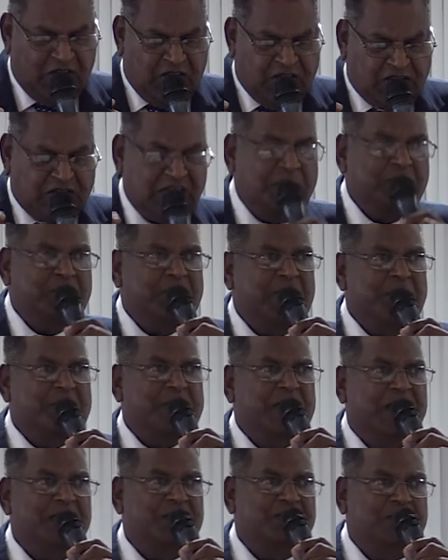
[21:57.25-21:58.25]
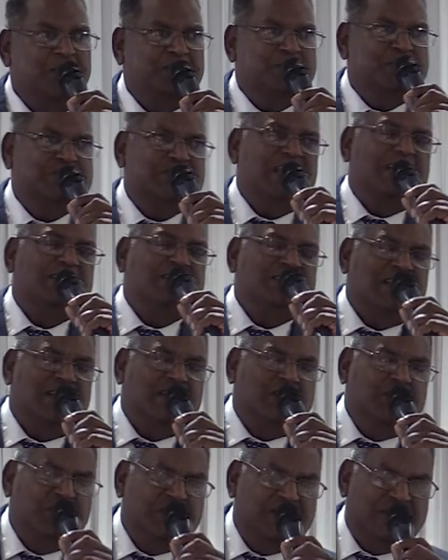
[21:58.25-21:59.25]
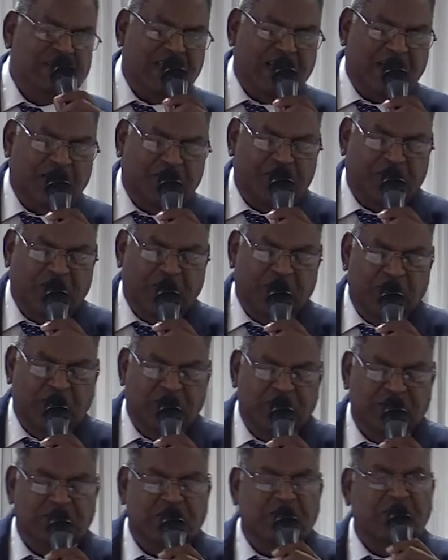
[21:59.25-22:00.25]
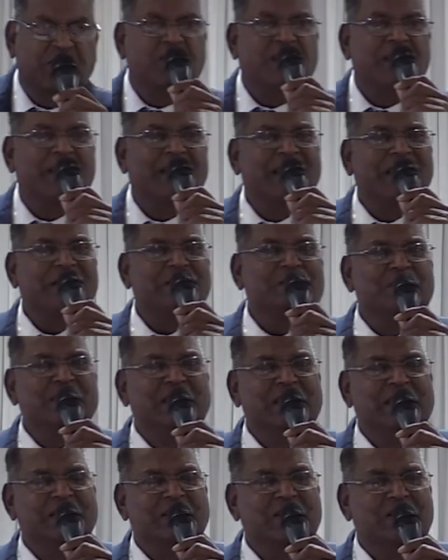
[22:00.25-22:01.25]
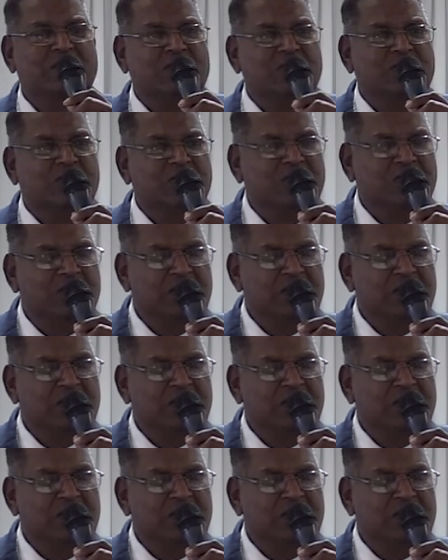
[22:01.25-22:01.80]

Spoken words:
Some people have obsession with self. You know, there's no one like me, you know.